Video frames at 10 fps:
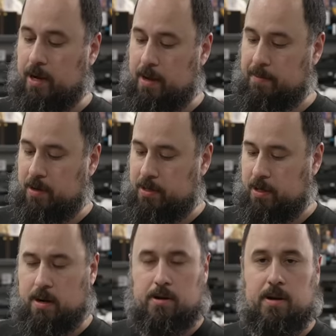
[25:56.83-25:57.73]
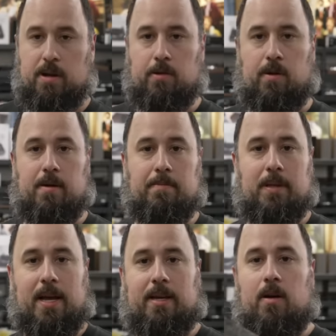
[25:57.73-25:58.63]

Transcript: and pressed on 180 gram black